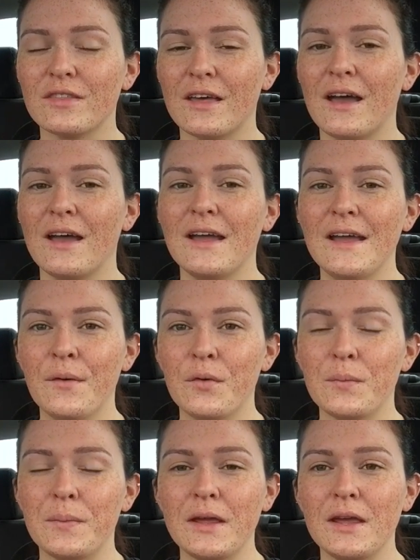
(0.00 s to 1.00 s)
that it
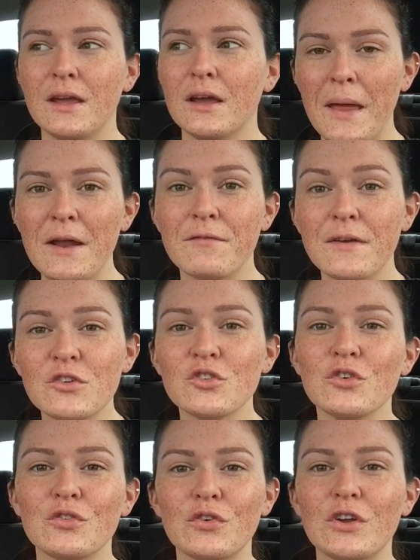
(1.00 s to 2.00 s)
would be
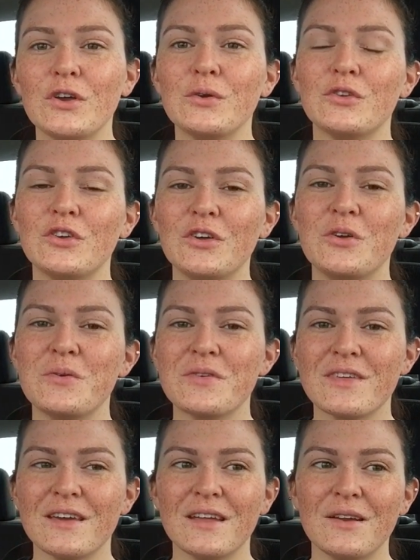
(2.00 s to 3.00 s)
beneficial for you to
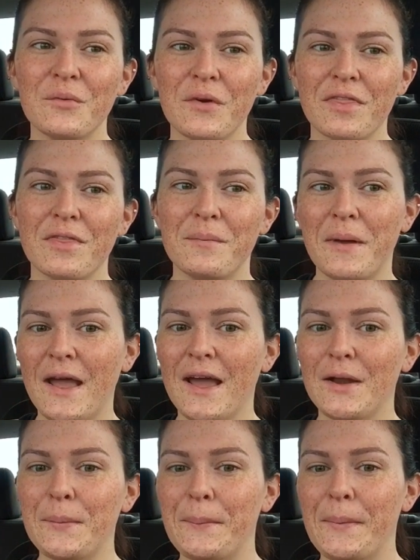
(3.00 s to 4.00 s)
use it with the
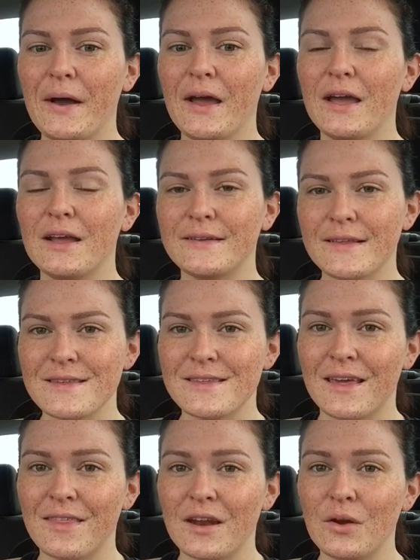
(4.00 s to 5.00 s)
band, but it doesn't
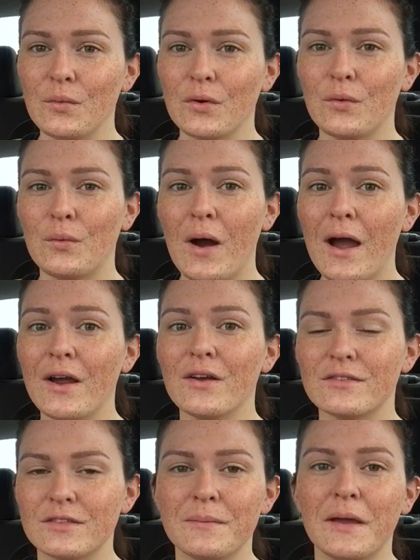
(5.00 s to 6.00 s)
say that it
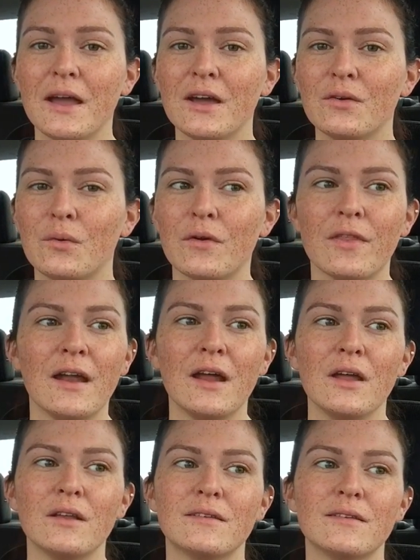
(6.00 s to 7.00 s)
requires the band or that
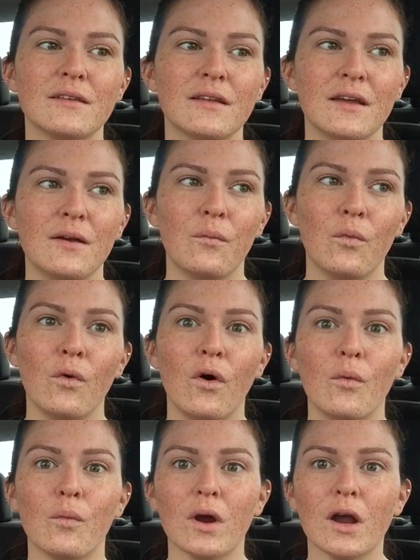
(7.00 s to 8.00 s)
it
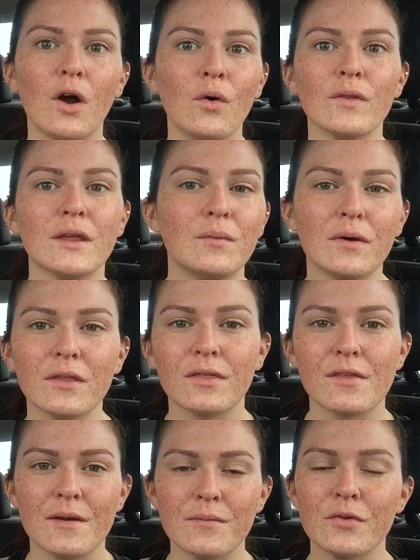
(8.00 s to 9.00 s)
will work only with
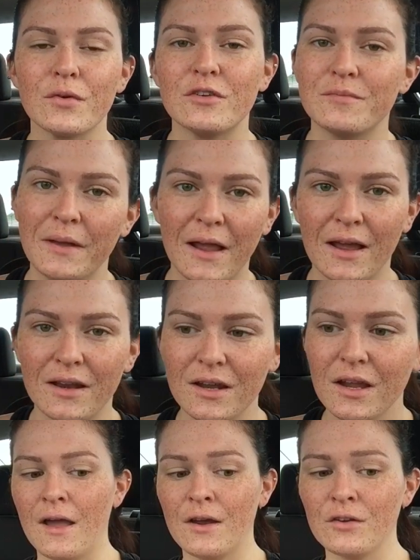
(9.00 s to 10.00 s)
some sort of band.
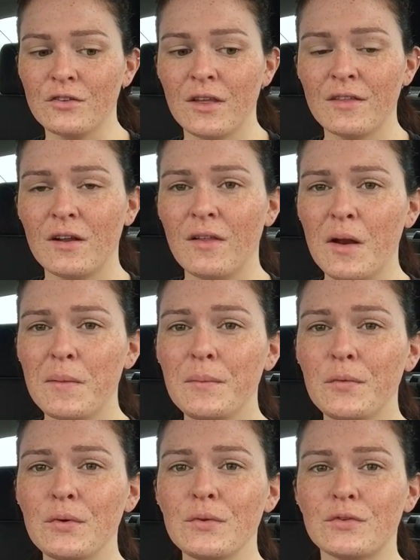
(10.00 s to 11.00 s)
I understand that a lot of
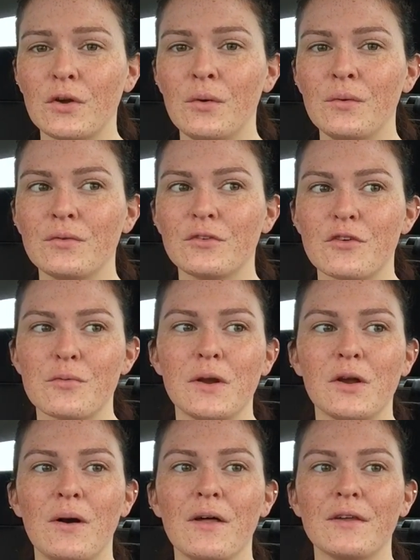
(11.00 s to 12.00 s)
people don't just want
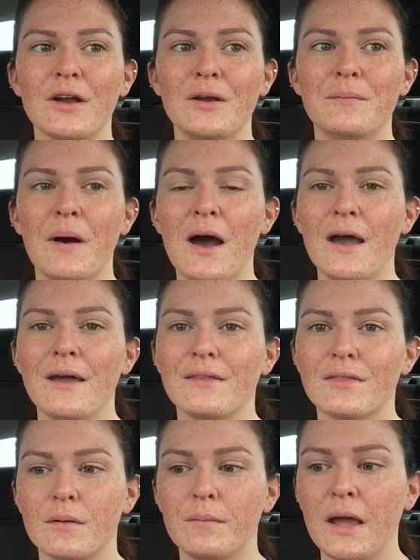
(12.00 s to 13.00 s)
to go out there and buy
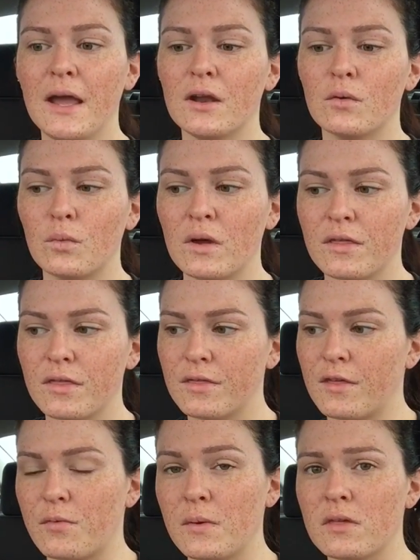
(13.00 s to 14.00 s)
the band with
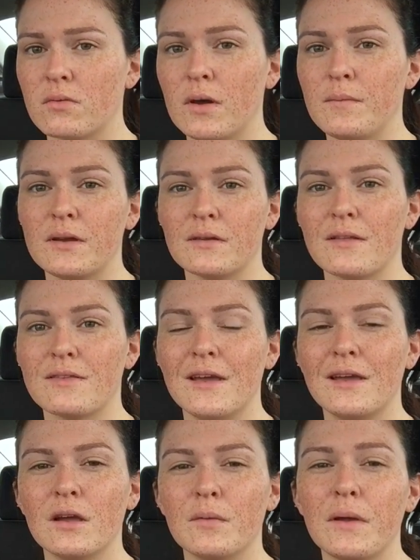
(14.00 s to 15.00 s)
the Sweet Sweat, because that's
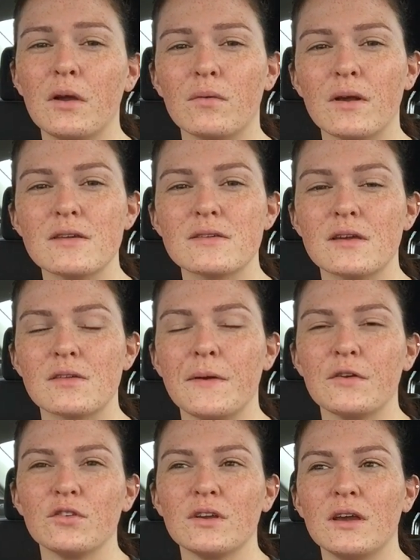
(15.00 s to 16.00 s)
taking a big risk,
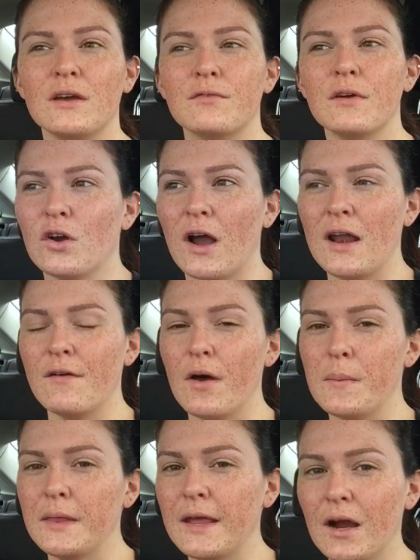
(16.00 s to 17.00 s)
especially if you're kind of
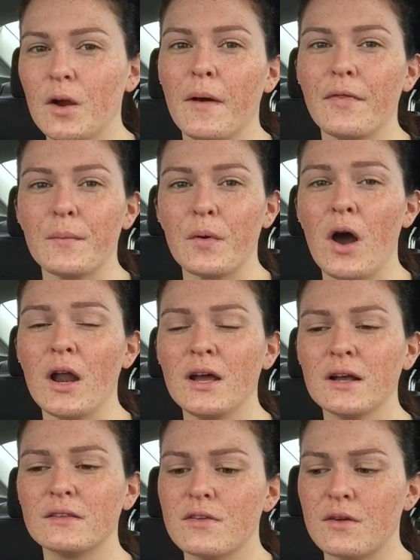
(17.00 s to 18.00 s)
up in the air about the
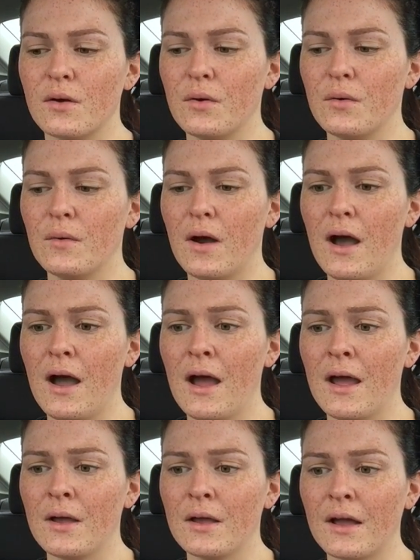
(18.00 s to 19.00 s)
product. So
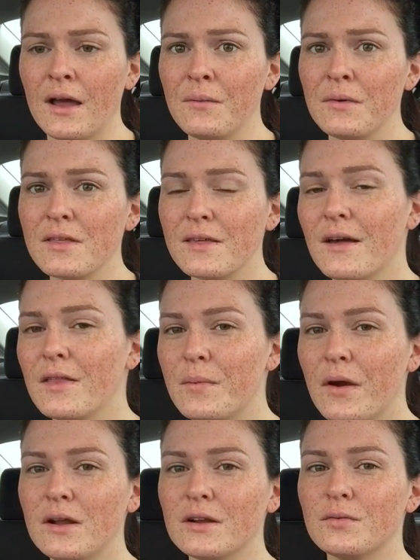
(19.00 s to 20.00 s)
I kind of want to see how the
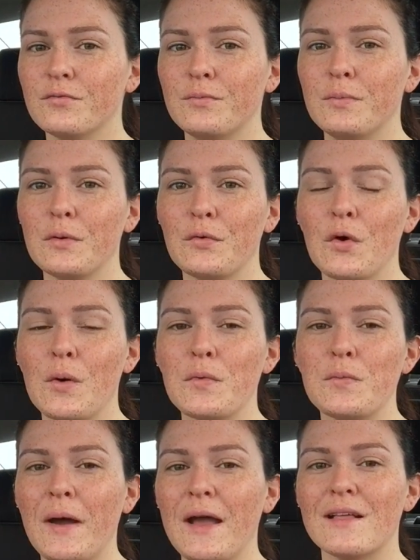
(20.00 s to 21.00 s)
product
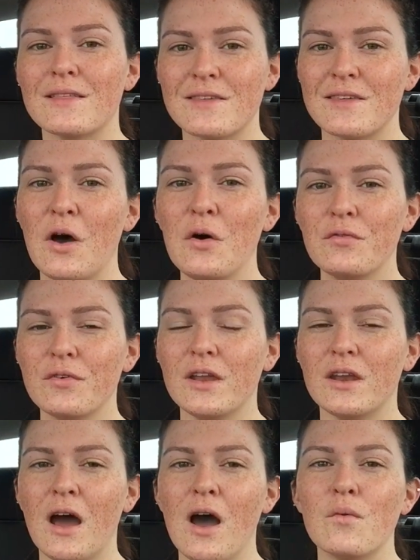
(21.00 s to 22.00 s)
performs by itself
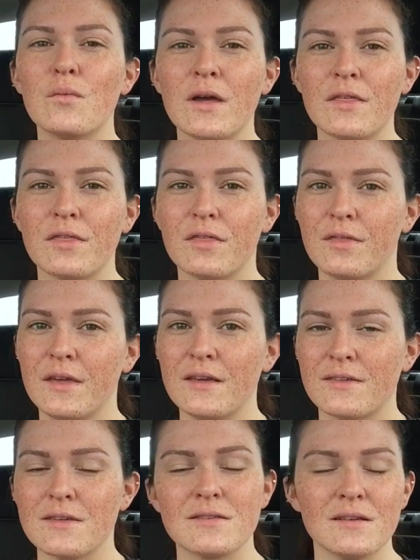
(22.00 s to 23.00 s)
and not with the
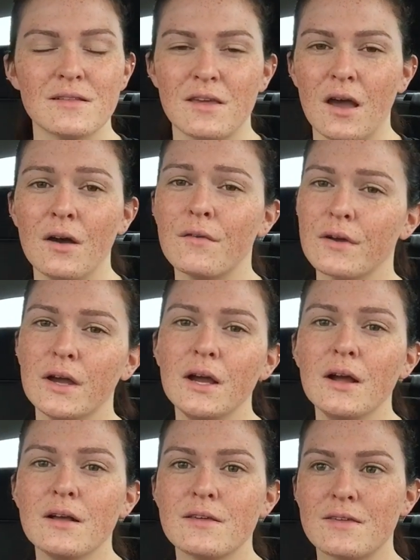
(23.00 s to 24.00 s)
assistance of
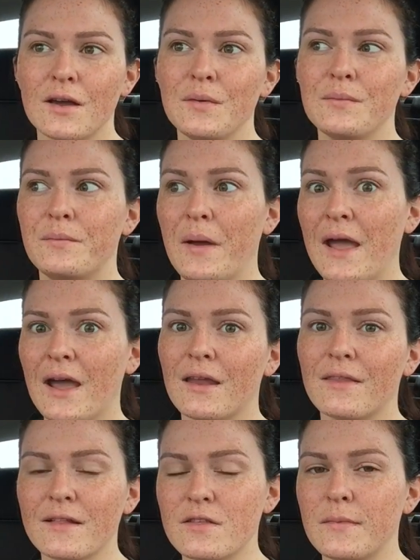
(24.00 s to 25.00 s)
some
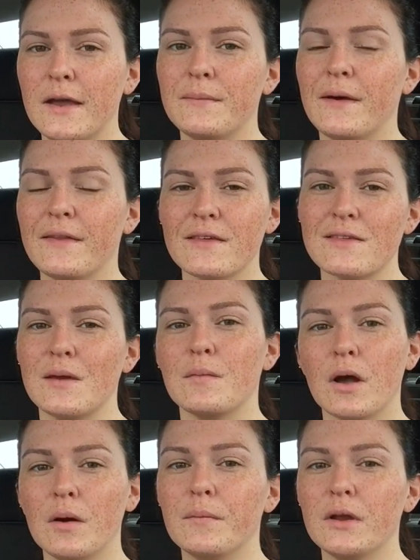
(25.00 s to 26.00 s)
band that's made by the same
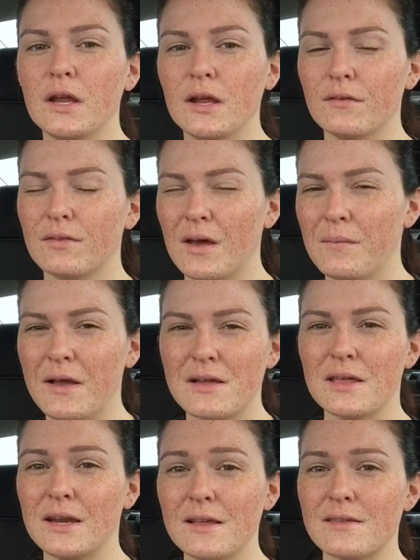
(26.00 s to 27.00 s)
company, if that makes
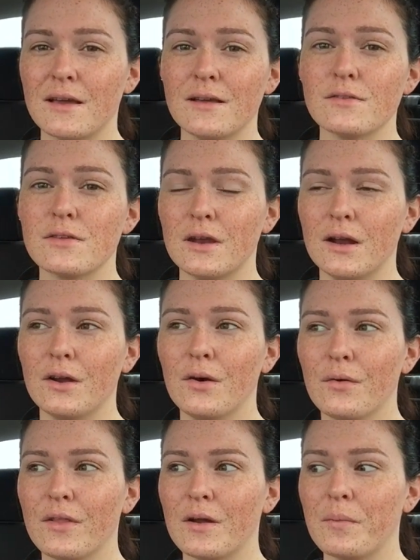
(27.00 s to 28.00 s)
any sense. And I
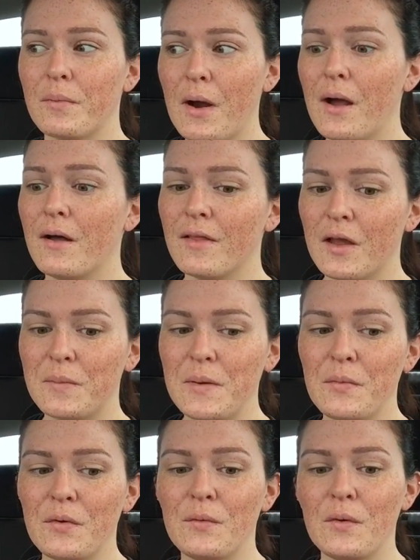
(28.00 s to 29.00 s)
know that a lot of
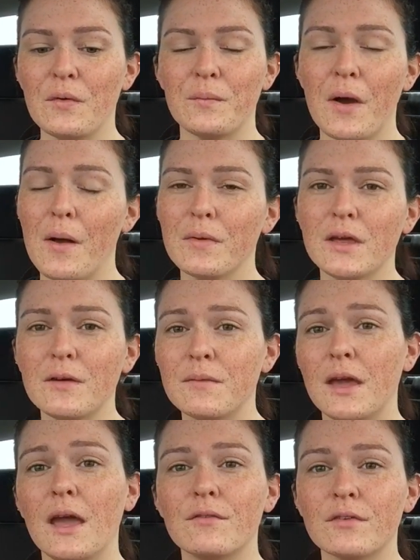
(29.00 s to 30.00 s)
people will probably give
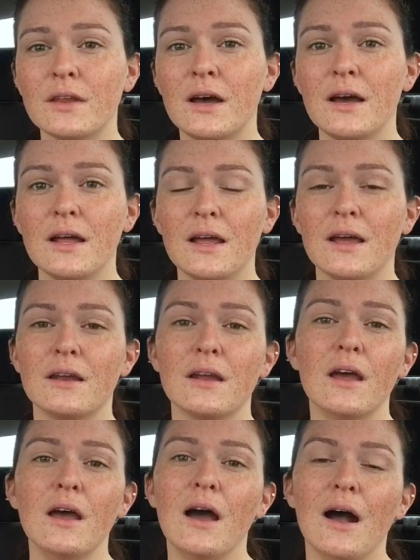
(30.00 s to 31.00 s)
me hate for that, and
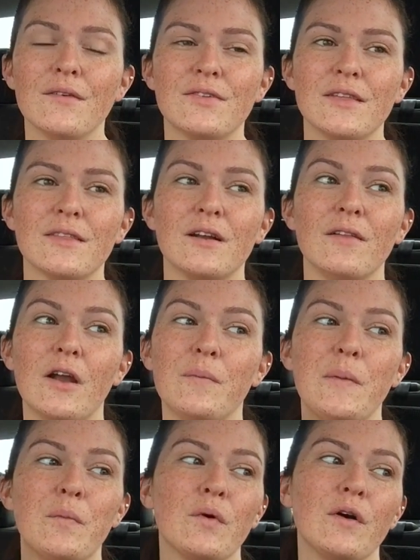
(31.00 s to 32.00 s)
I've seen that a lot of
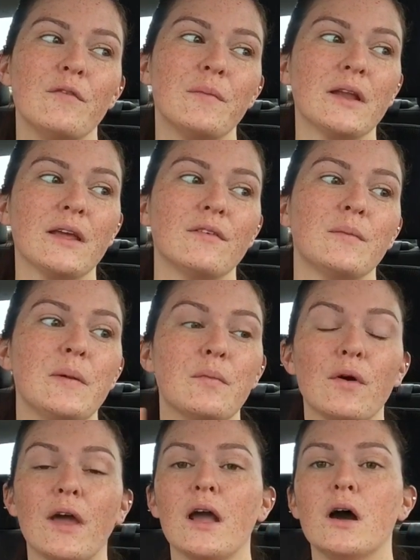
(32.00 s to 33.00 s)
people have been giving
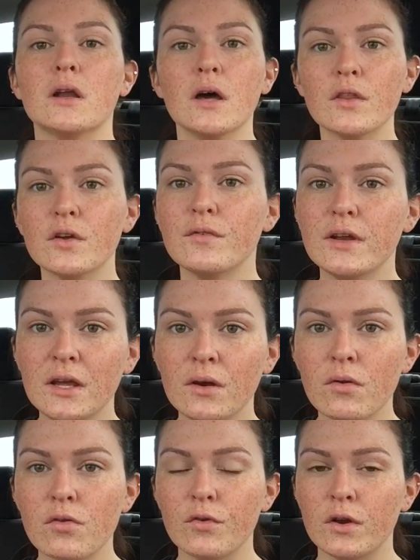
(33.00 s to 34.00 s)
people hate on other
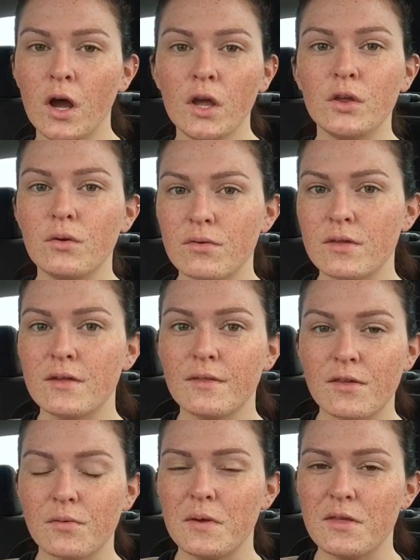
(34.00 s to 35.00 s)
videos for not using
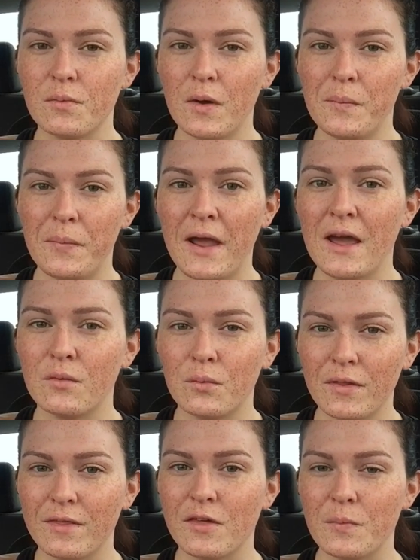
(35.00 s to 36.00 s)
the Sweet Sweat band
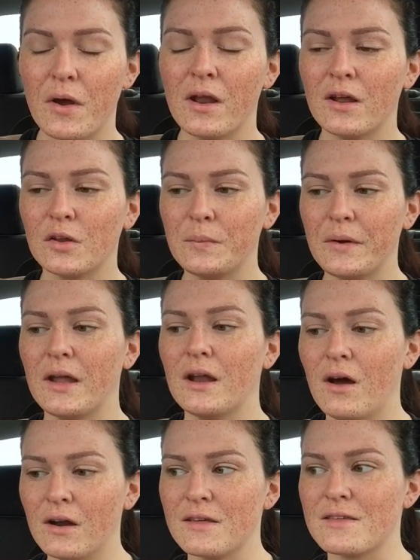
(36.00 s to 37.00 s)
with this product, but
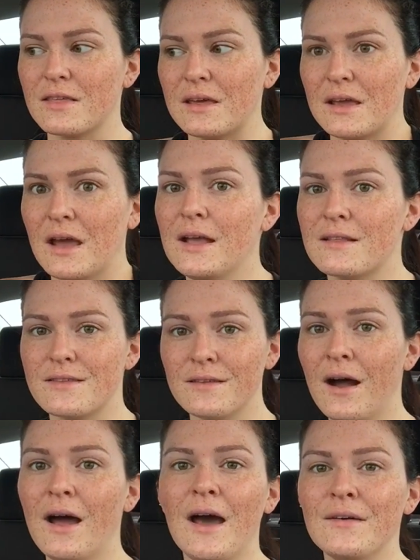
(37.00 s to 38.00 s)
honestly, it's
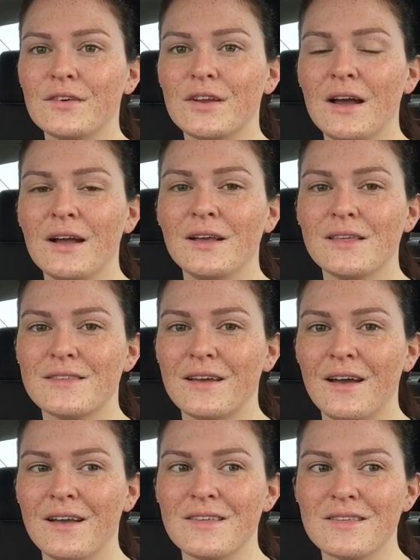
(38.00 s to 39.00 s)
not advertised
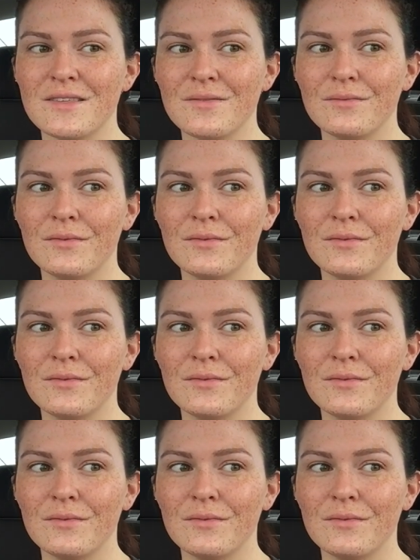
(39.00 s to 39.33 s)
as